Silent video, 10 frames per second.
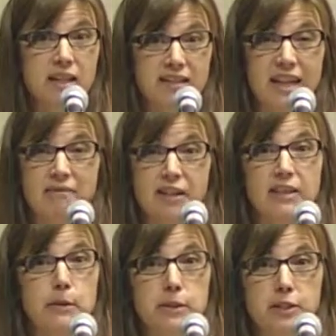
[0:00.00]
because I felt
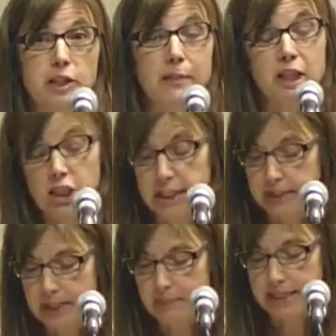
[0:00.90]
I was going to be learning
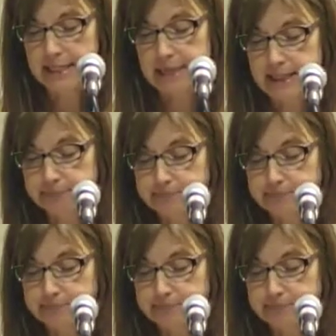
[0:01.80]
day by day.